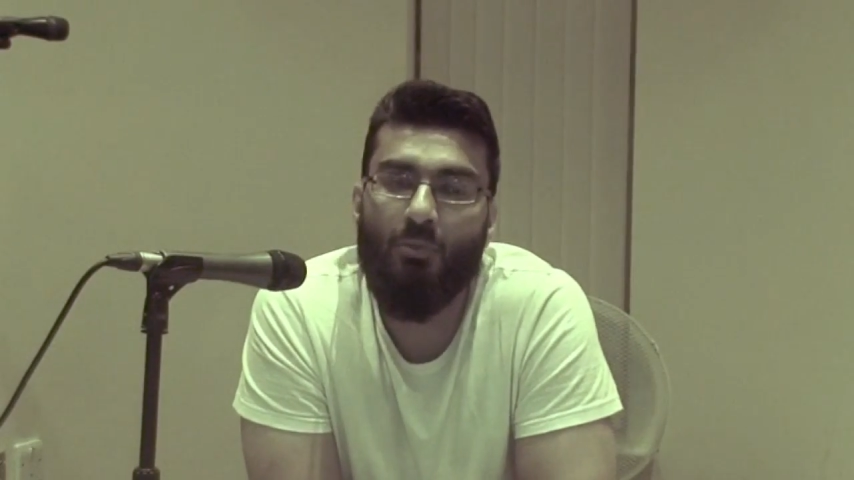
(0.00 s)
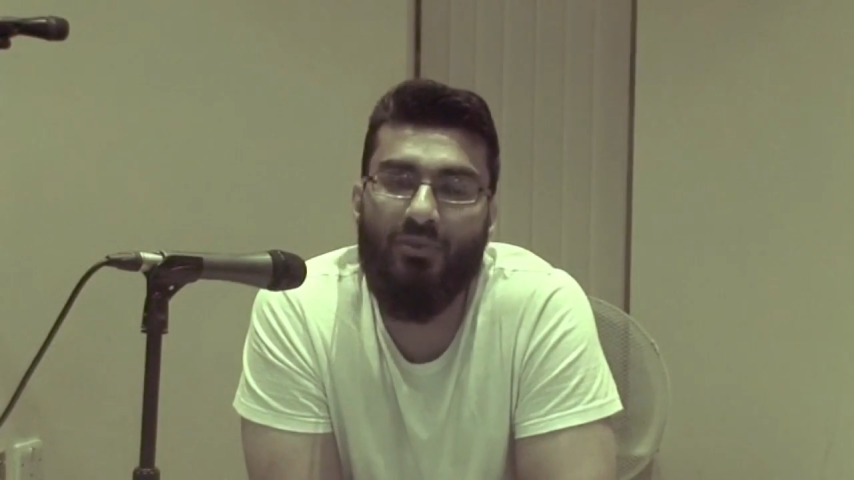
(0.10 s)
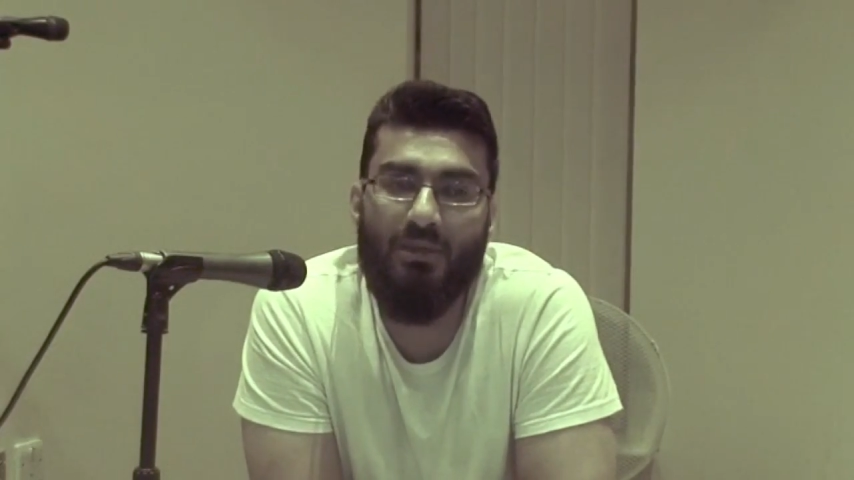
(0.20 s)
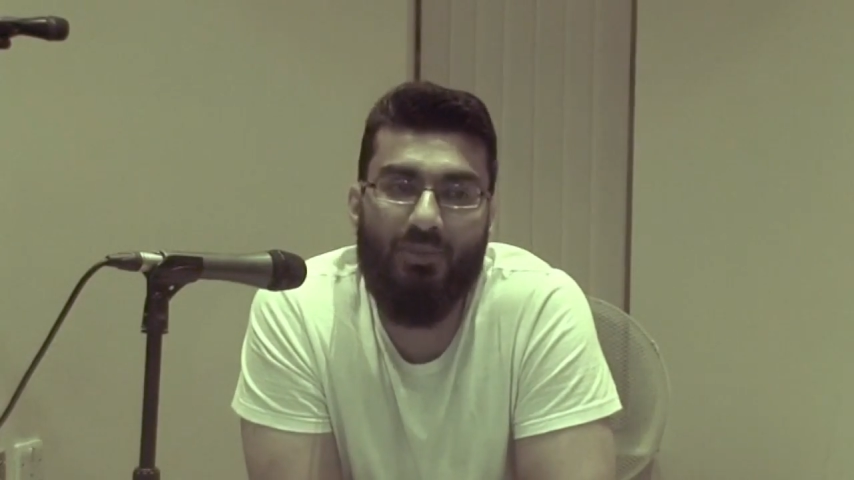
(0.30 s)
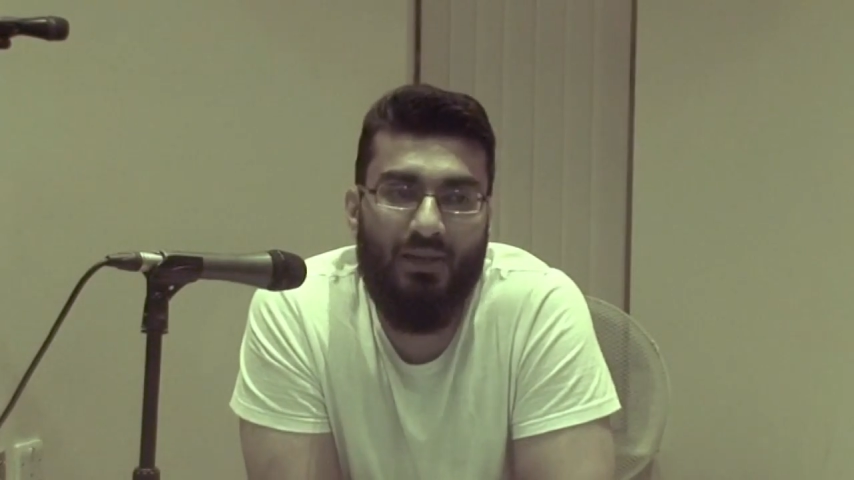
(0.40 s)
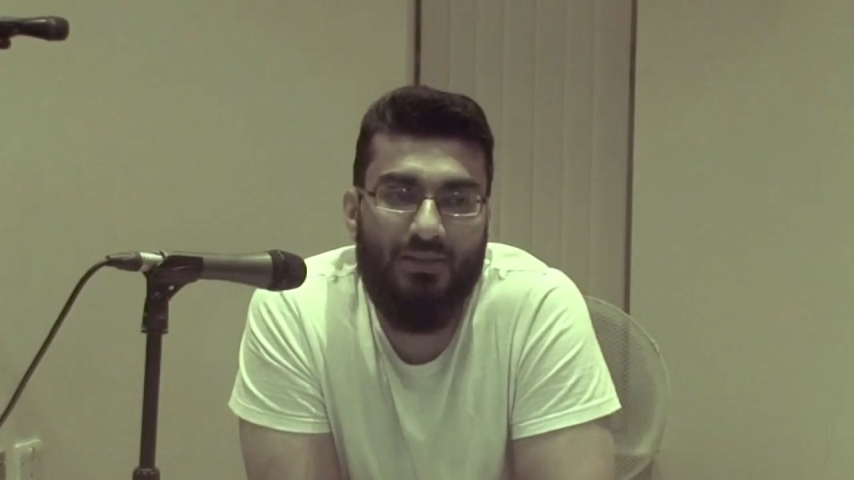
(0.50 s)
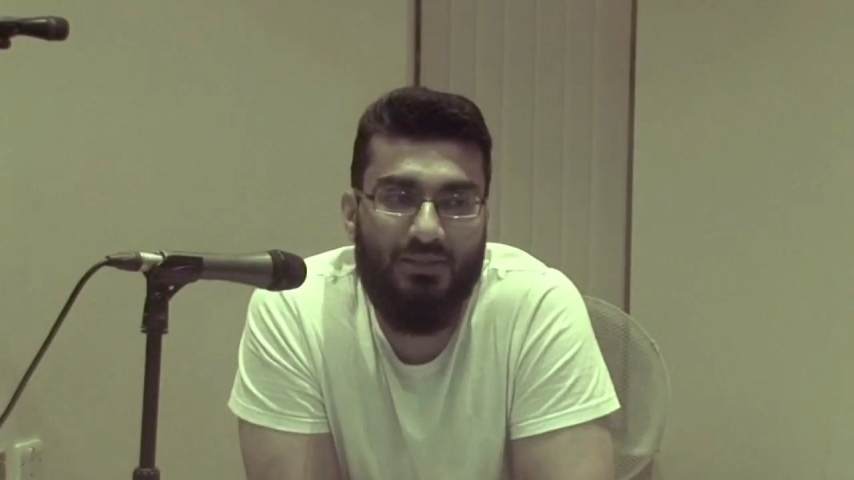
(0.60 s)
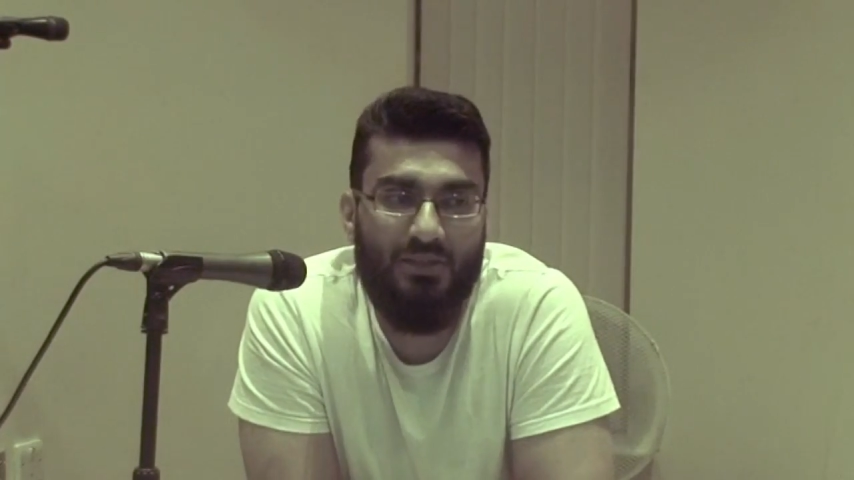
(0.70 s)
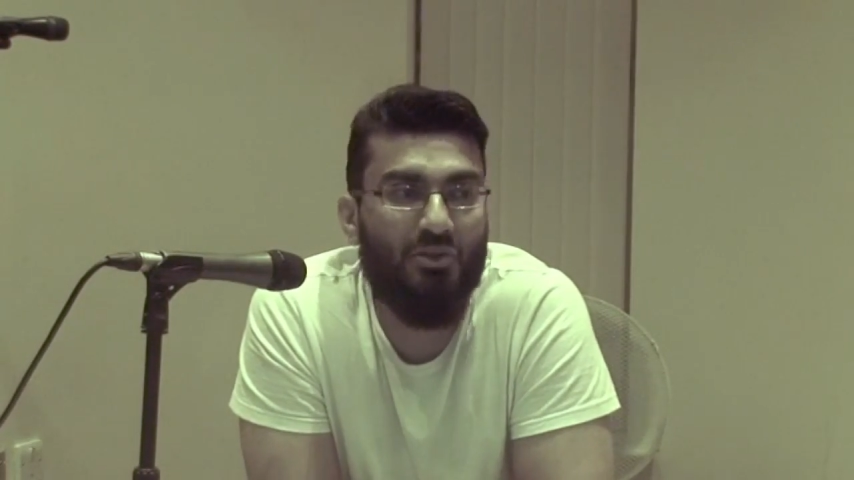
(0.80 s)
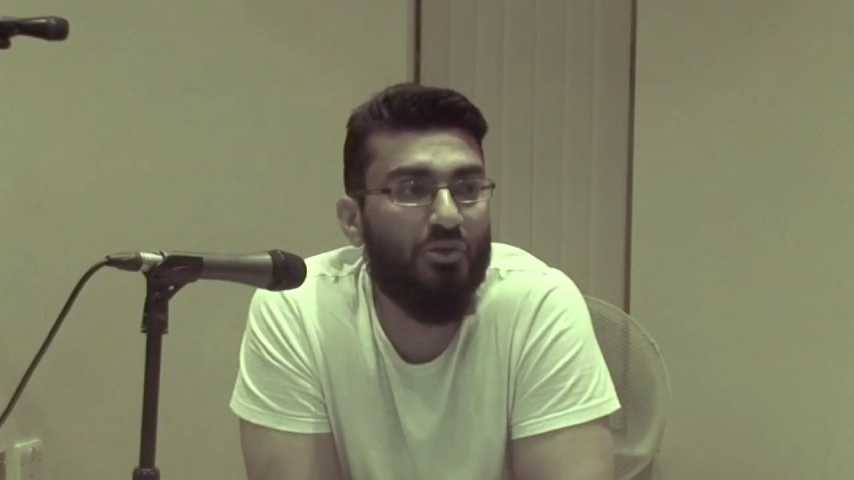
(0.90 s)
with the
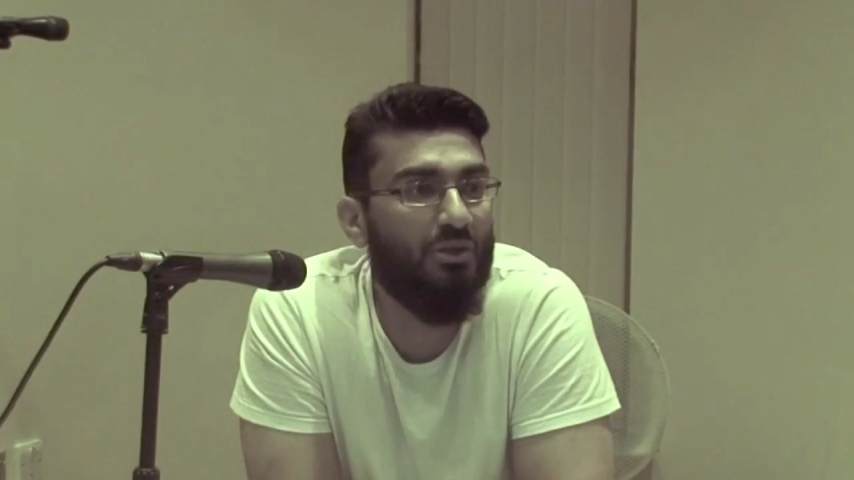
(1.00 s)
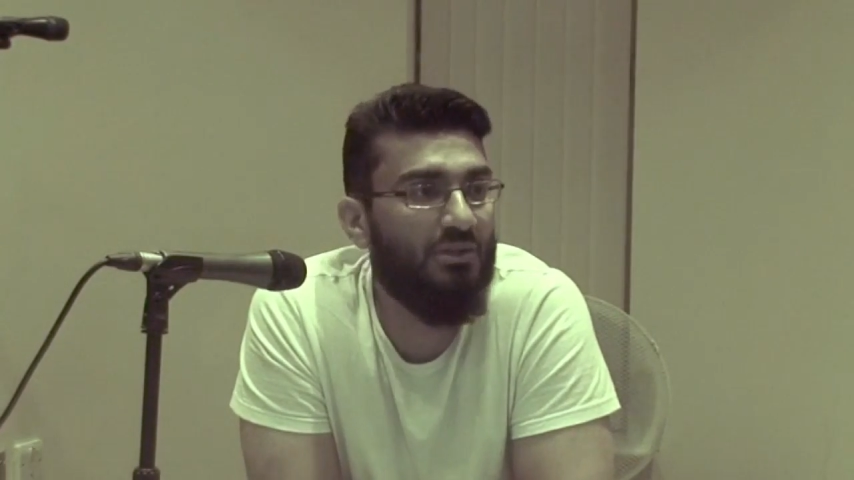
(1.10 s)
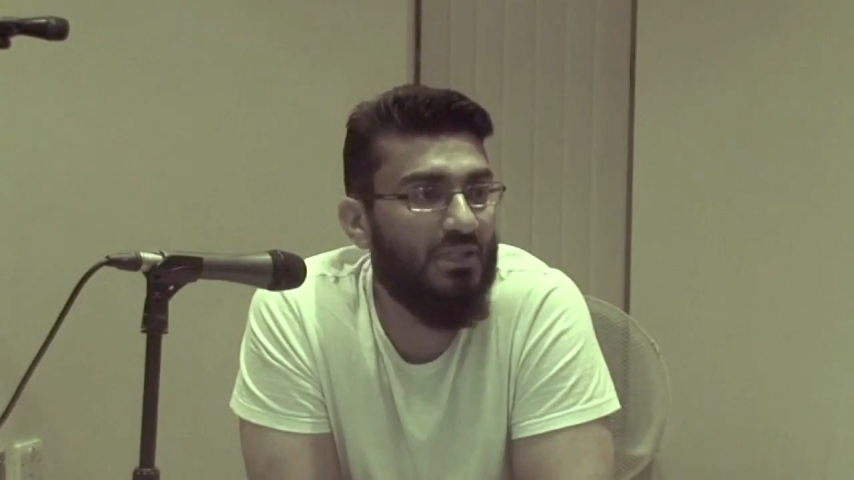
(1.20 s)
ability to do good